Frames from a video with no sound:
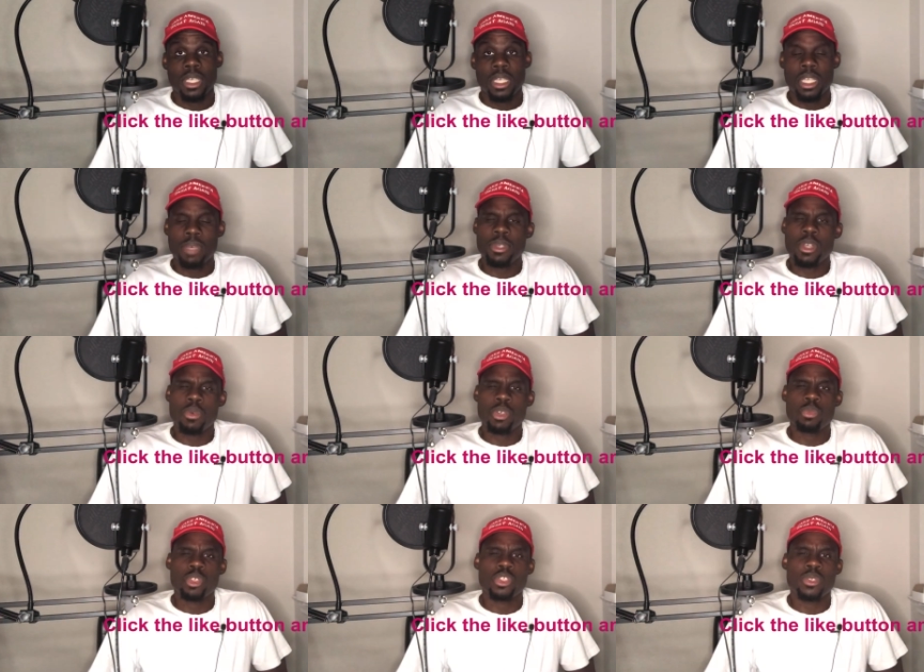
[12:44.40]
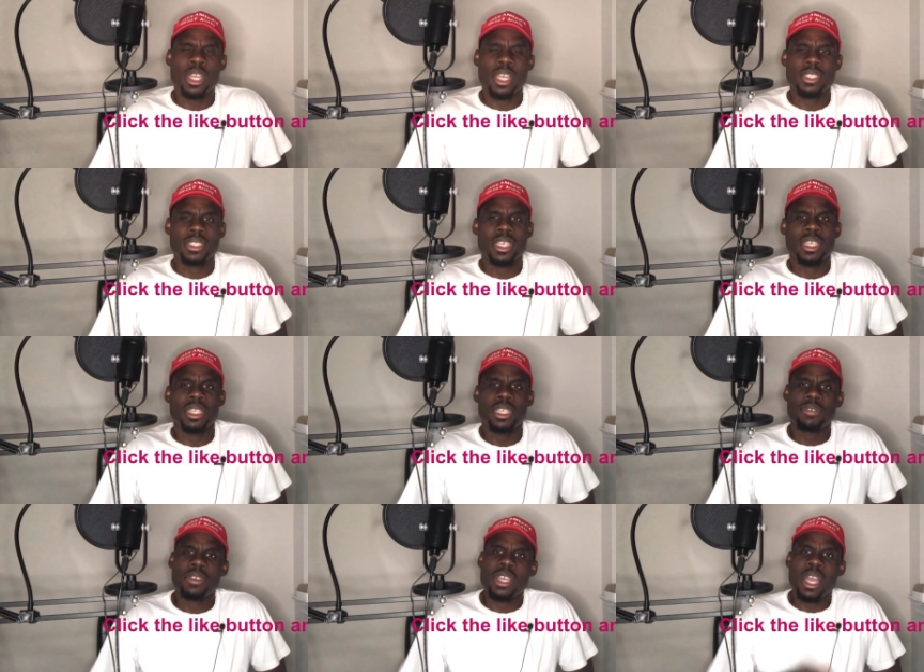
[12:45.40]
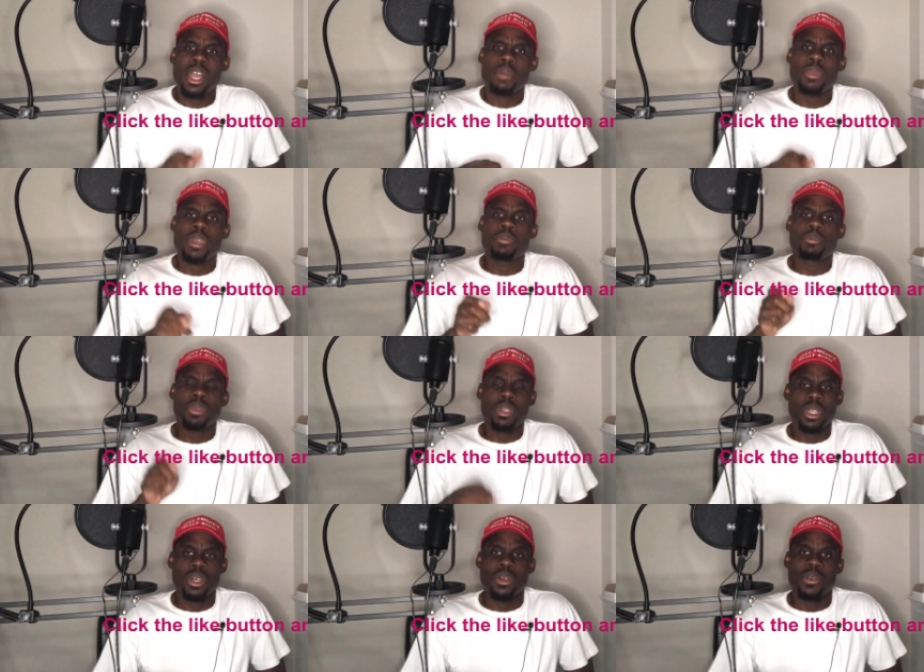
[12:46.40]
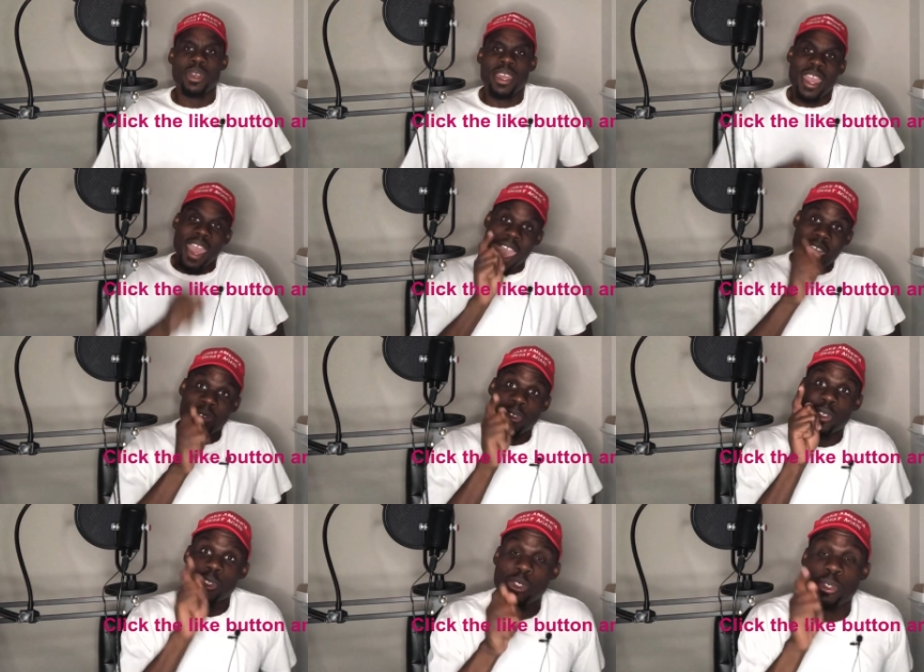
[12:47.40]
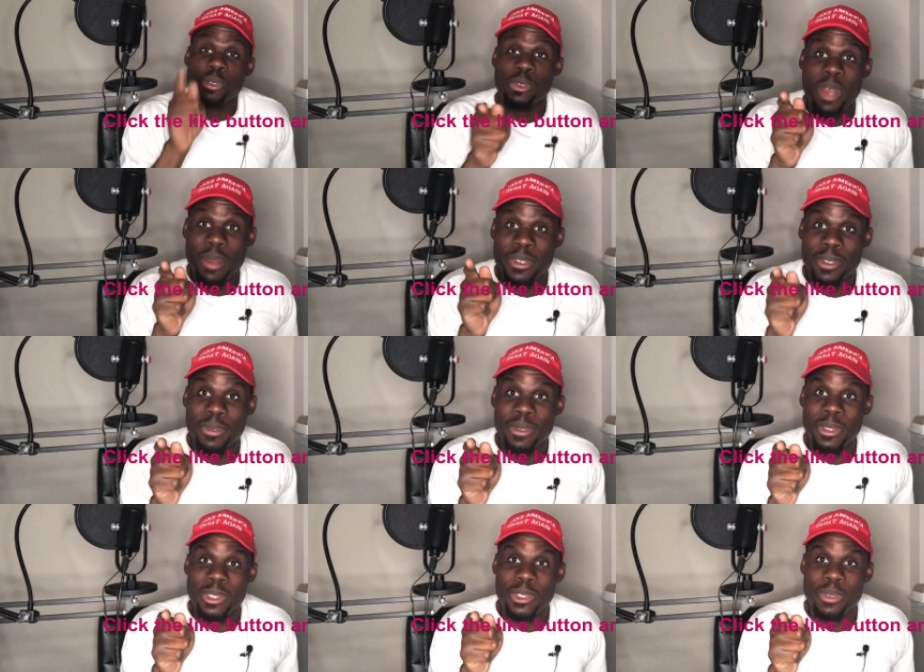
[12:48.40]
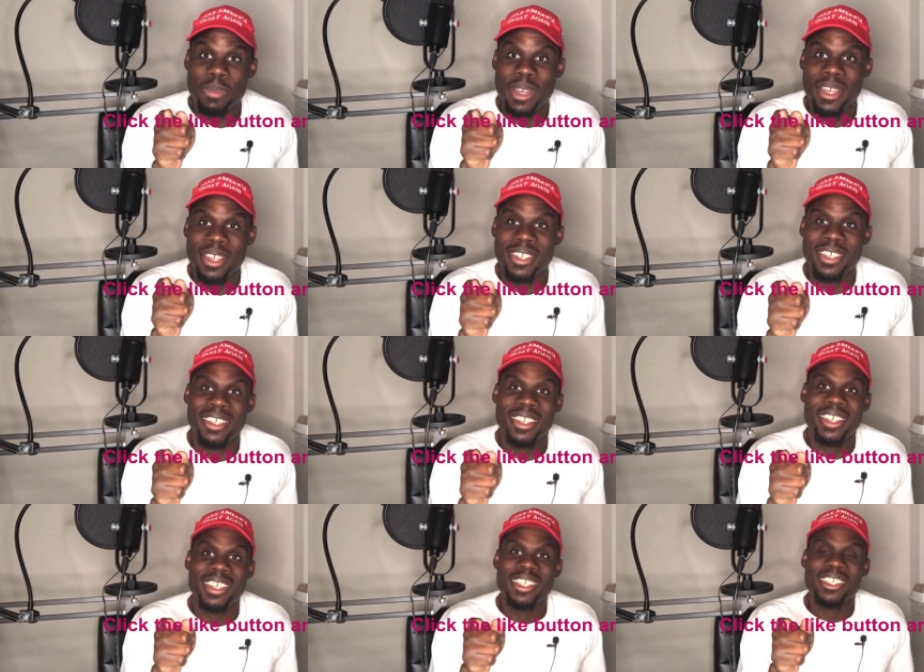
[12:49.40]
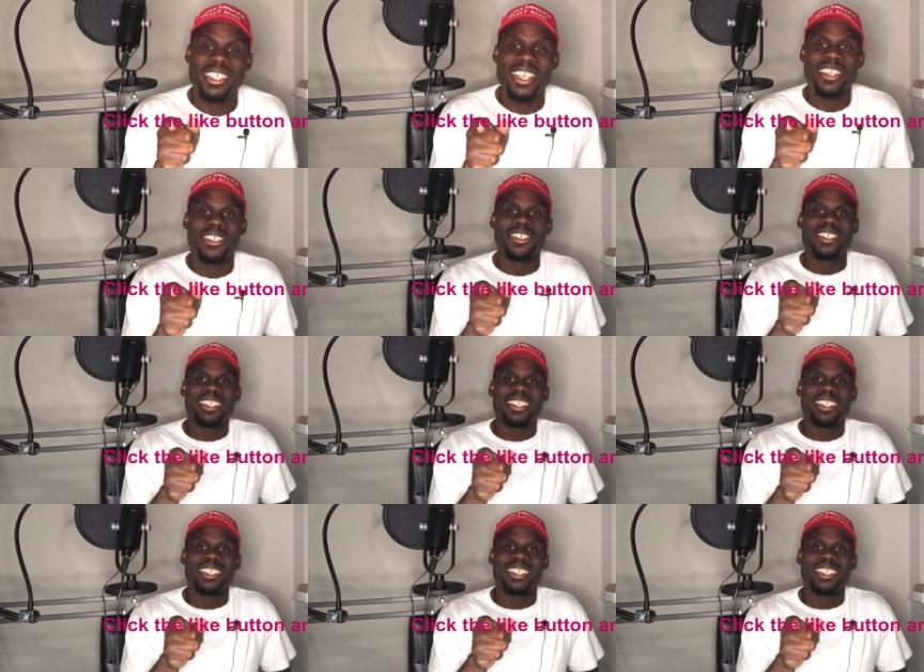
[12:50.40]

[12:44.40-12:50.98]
Let me know what you guys think. Leave a comment below after you subscribe to my channel.